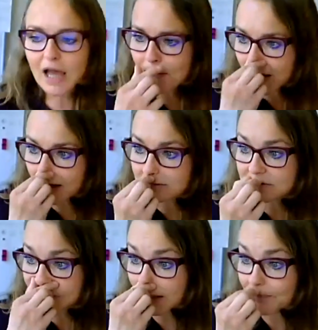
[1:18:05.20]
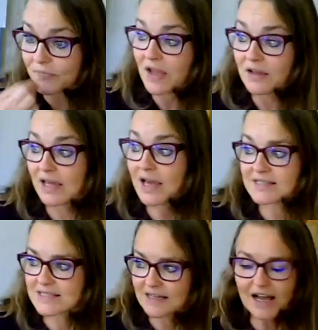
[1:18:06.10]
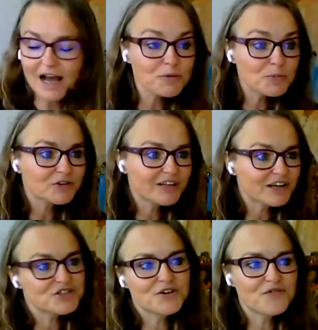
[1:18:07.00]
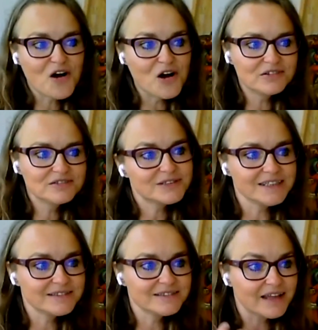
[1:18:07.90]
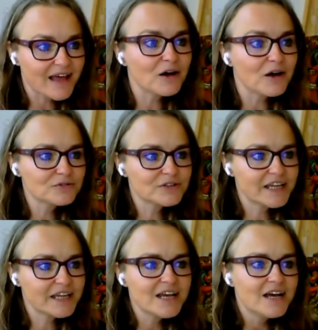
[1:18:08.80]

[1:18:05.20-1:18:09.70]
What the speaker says: about yes, how people touch their phone, right, and how do they